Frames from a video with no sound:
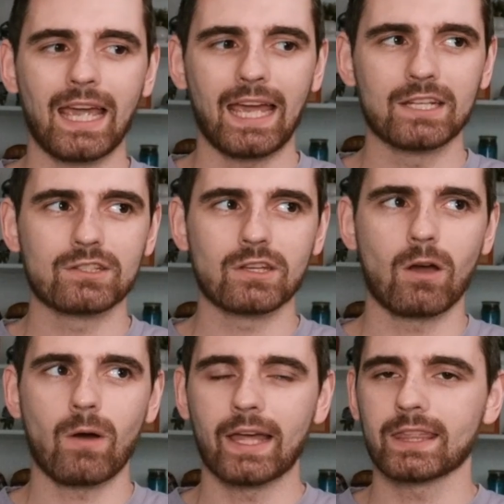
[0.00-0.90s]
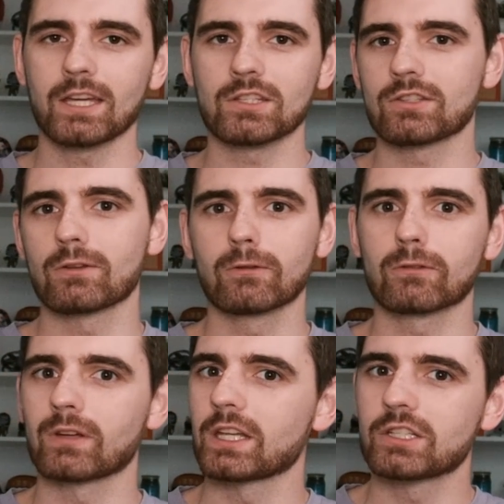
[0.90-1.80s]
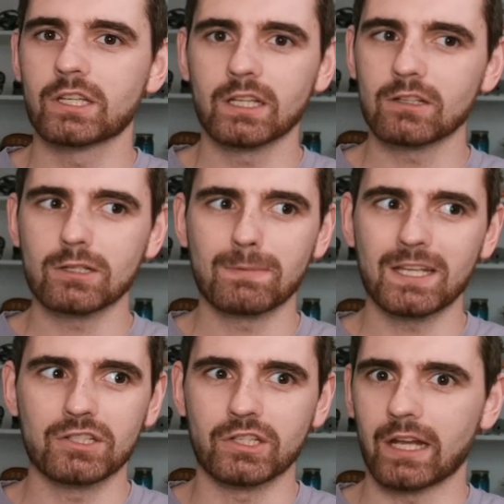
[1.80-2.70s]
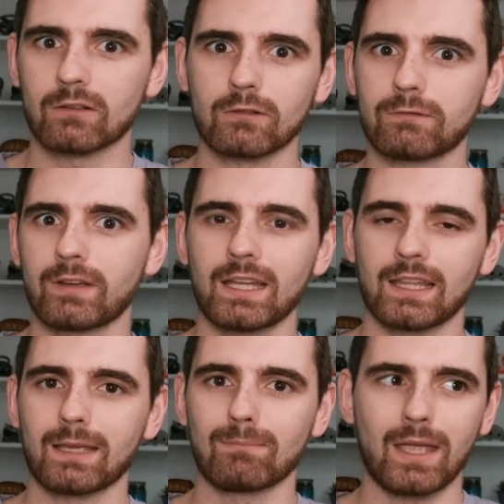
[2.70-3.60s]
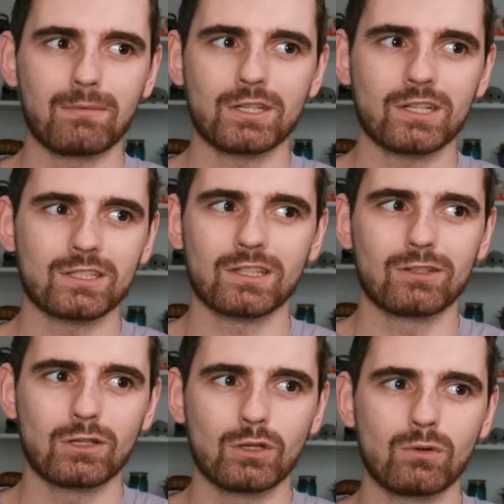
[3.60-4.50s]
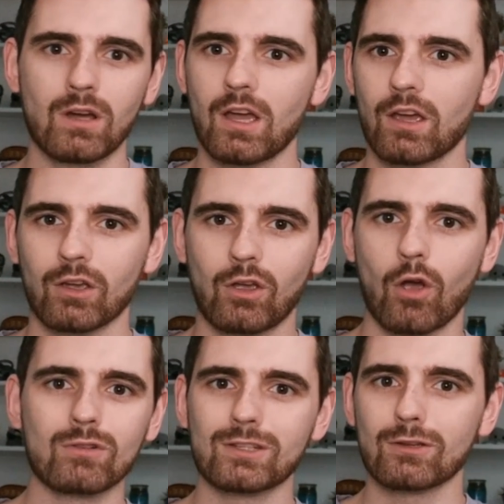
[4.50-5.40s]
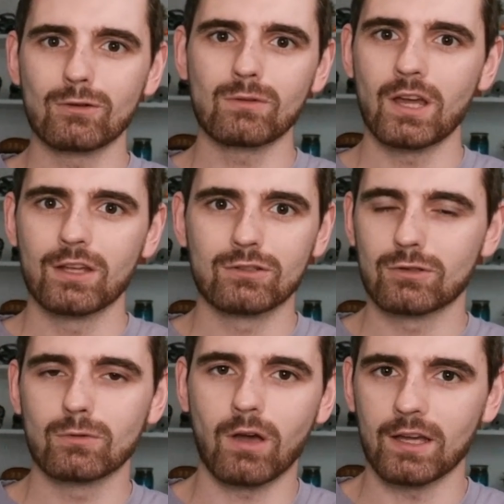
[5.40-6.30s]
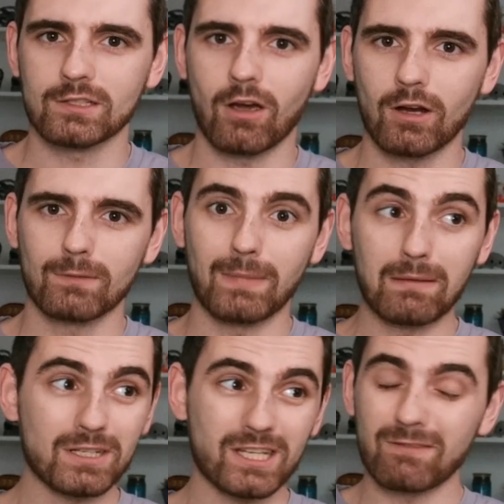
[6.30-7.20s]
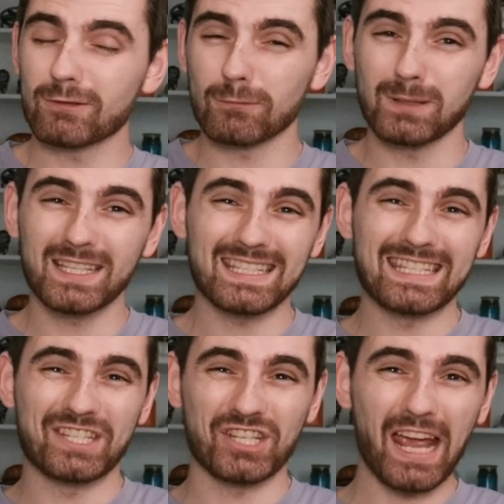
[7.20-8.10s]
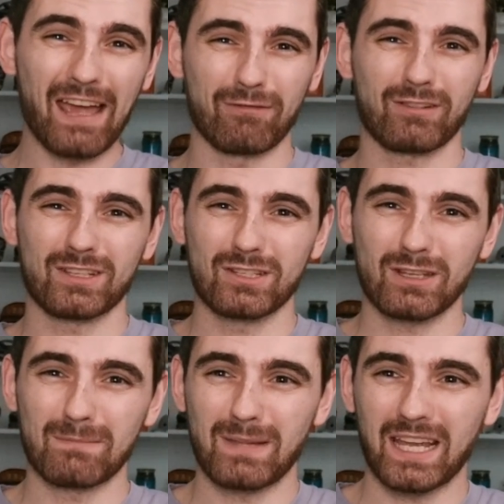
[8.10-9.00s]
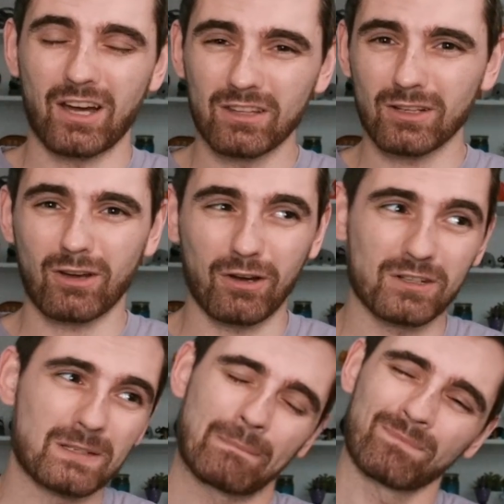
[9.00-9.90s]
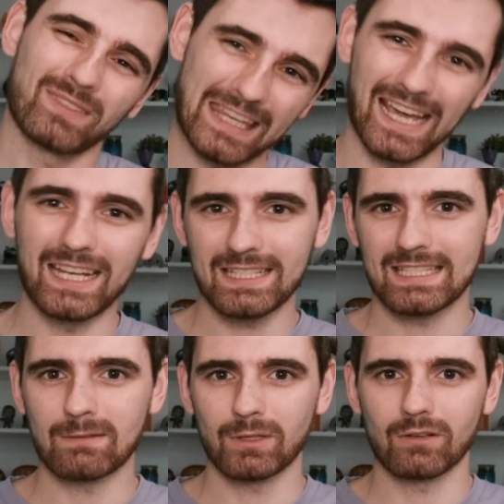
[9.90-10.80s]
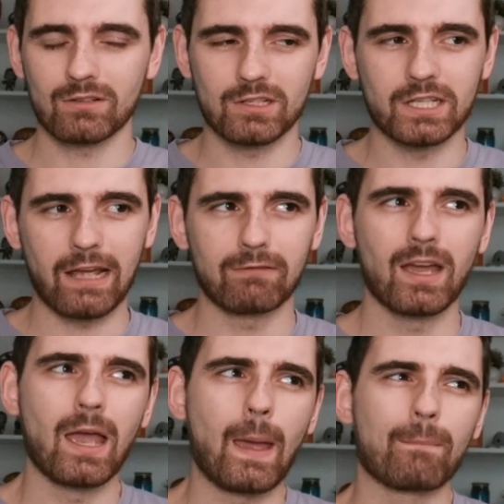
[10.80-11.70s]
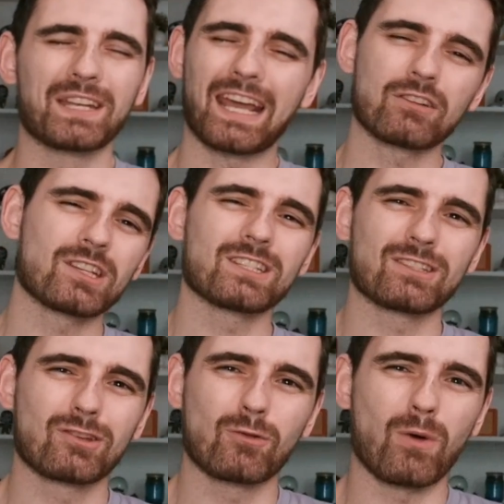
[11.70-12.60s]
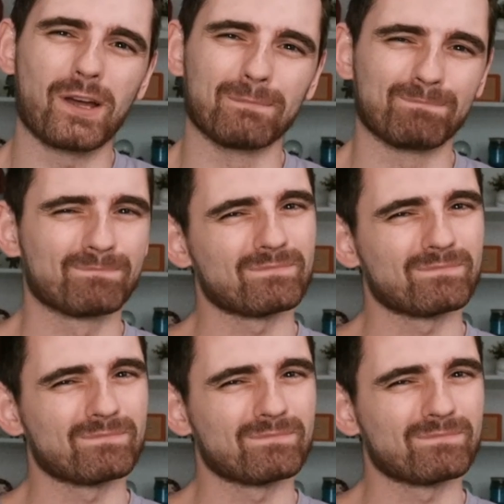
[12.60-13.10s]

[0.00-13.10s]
And so I thought as a 2-3, she could just be a general fit. Like maybe she's the new go-to 2-cost card. Maybe she even replaces Jeff, because you can make other cards kind of similar to Jeff. But now she's a 2-1.